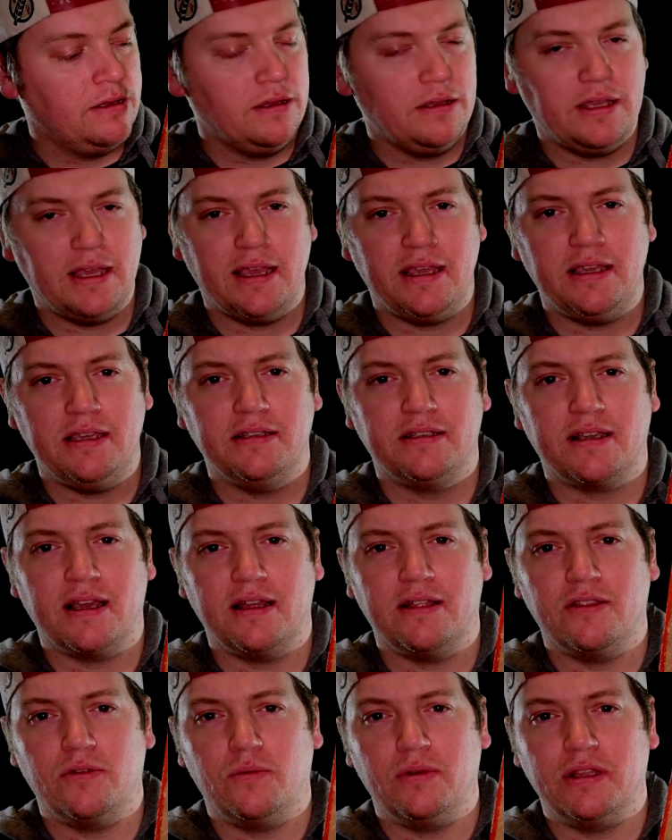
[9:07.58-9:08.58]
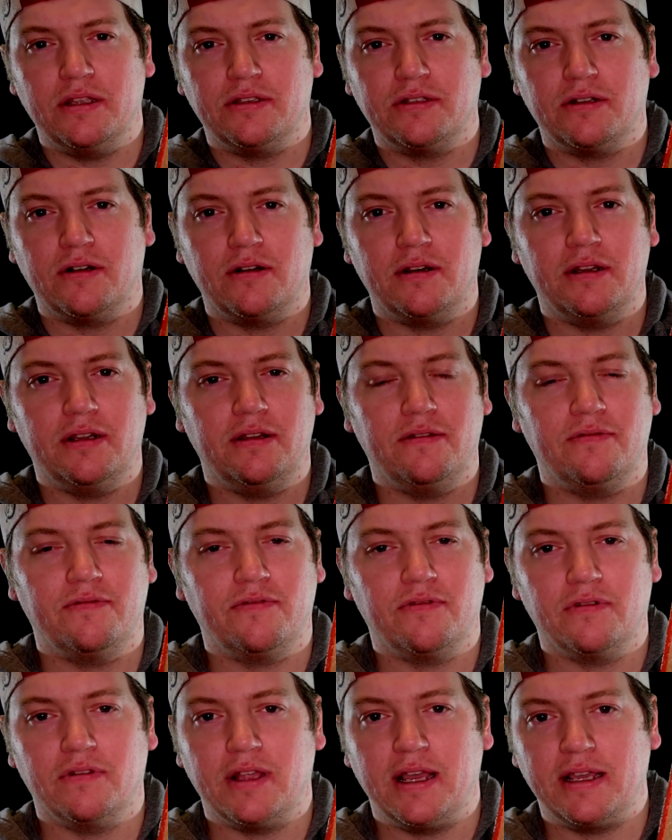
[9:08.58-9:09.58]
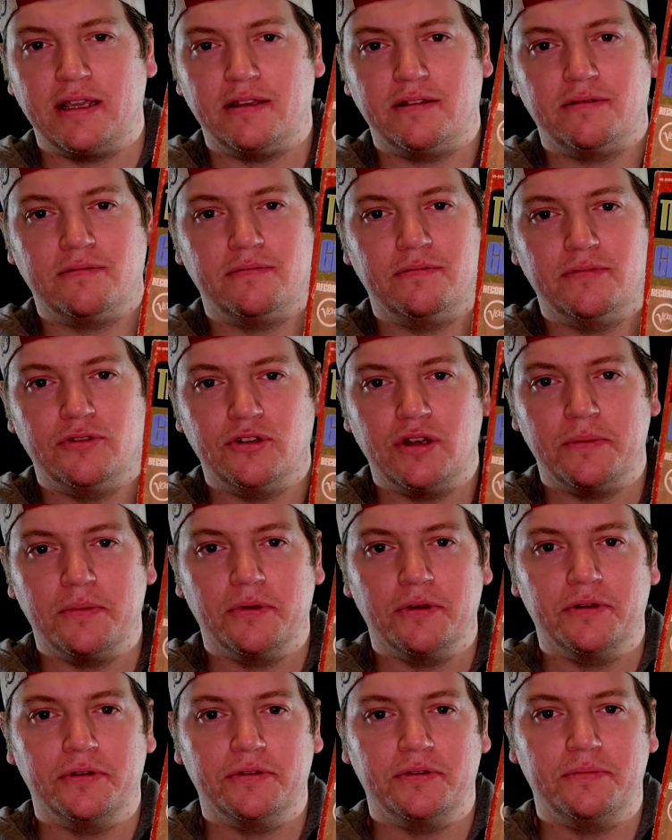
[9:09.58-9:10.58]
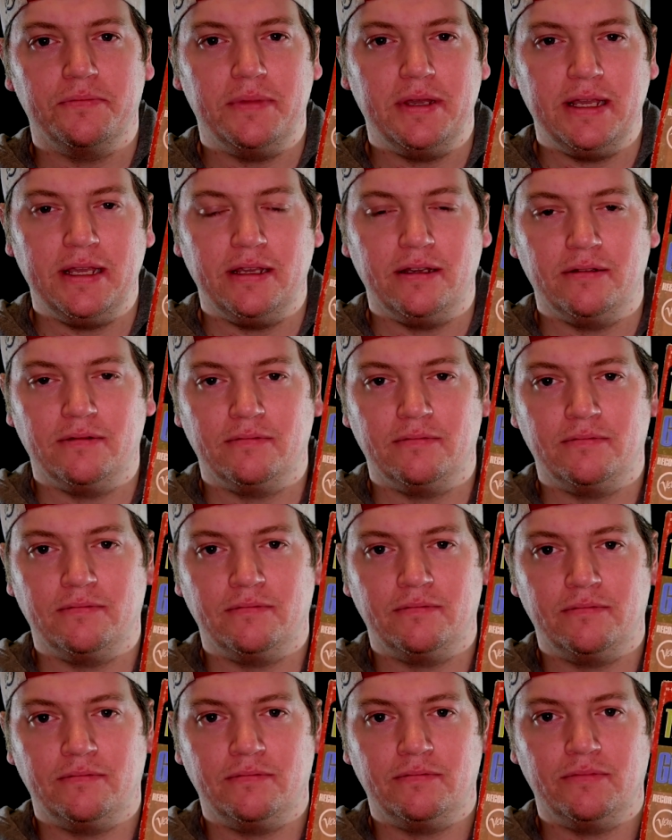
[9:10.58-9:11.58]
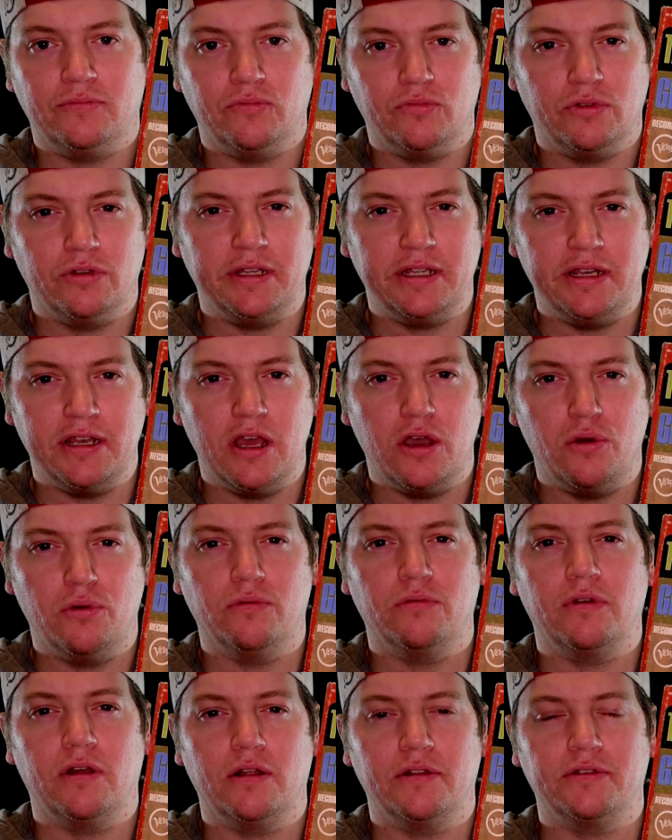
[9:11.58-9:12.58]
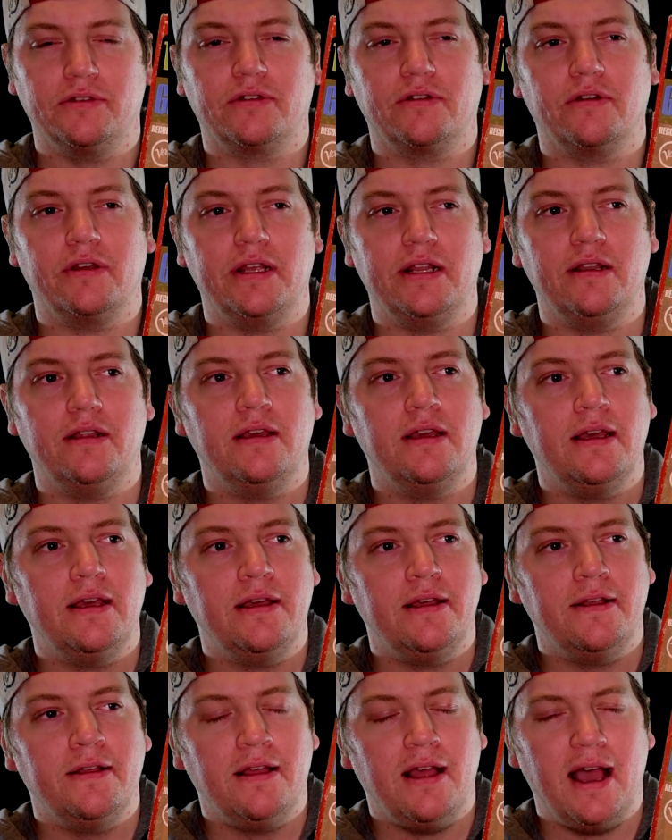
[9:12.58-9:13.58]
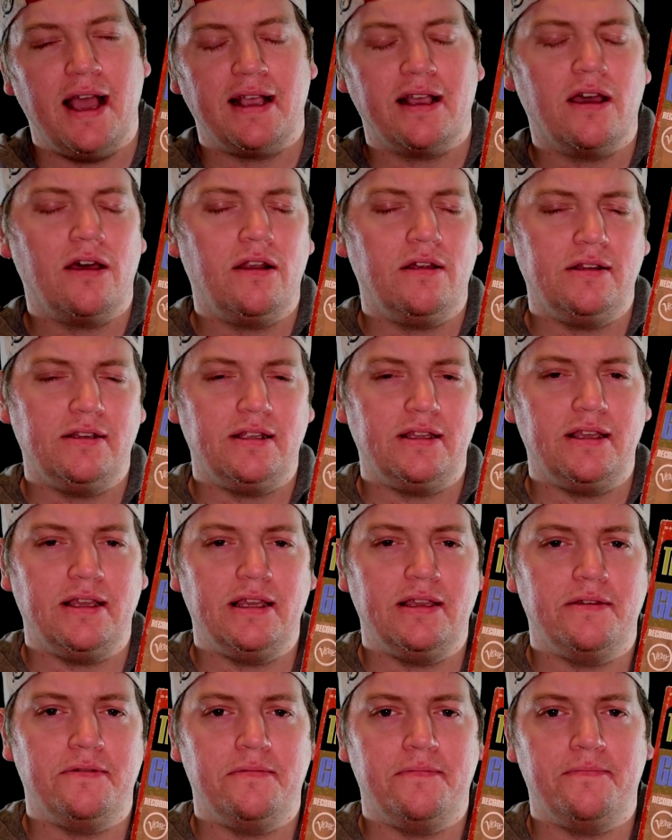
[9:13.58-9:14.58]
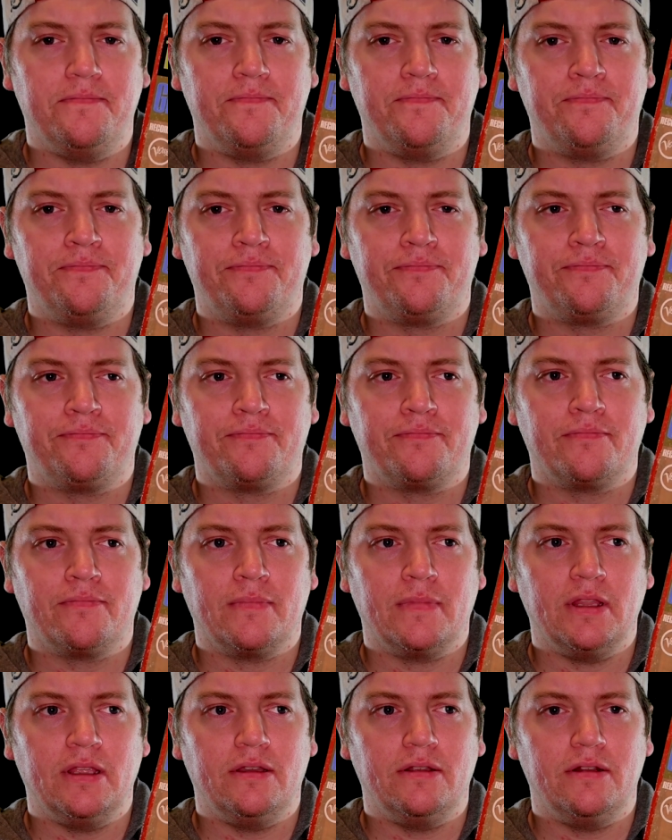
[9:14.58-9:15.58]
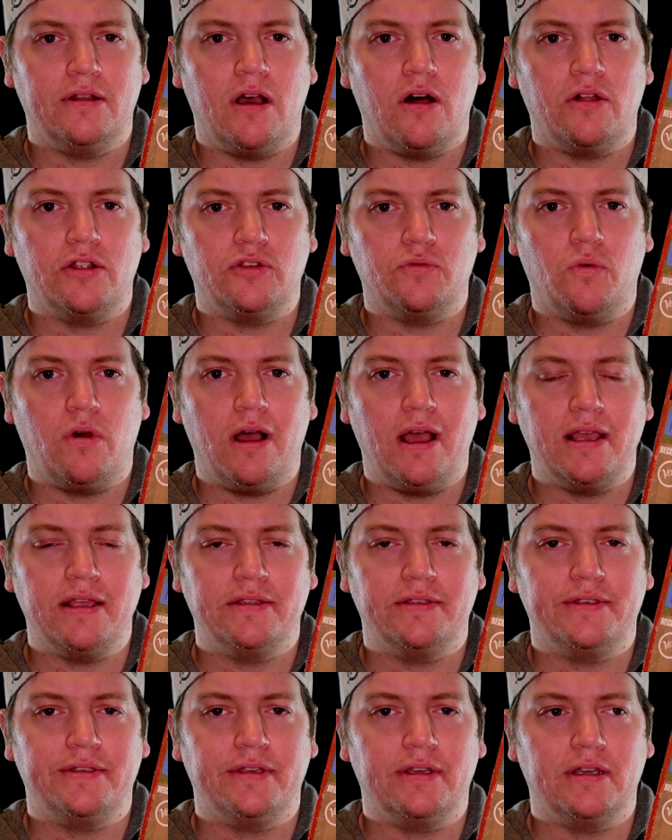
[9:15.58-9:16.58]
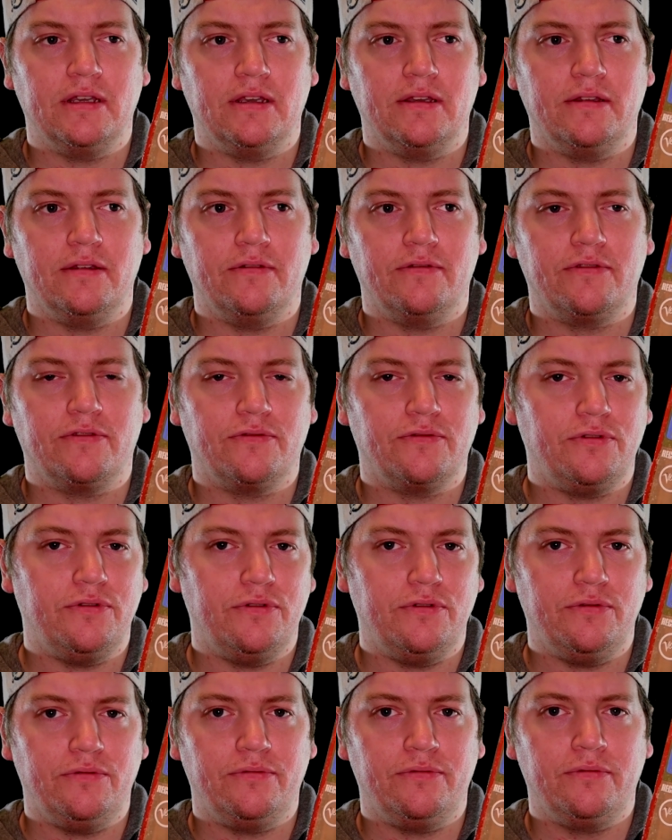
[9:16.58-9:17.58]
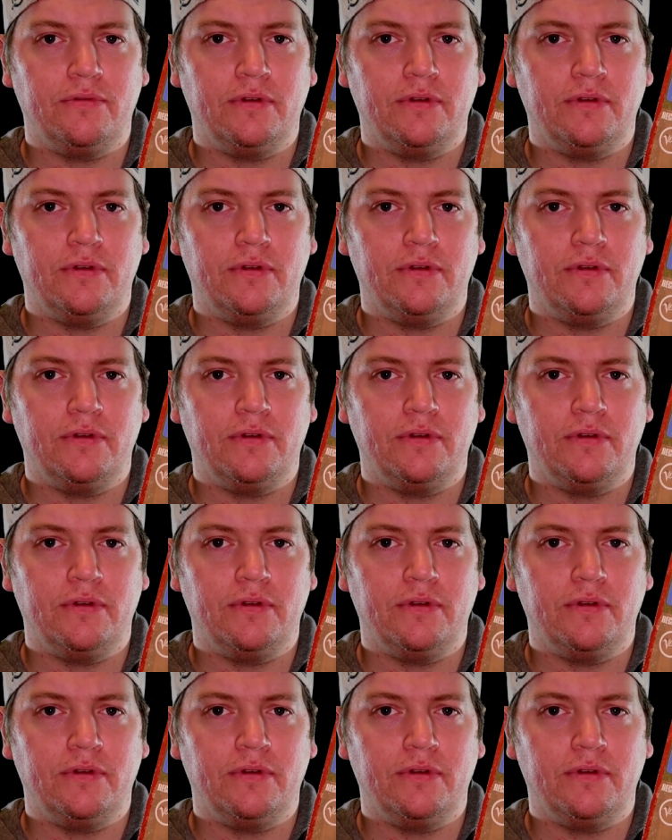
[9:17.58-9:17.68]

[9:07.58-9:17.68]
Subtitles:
yeah, he's kind of the one that started it for like drummers being really known on screen. I got onto him knowledge-wise through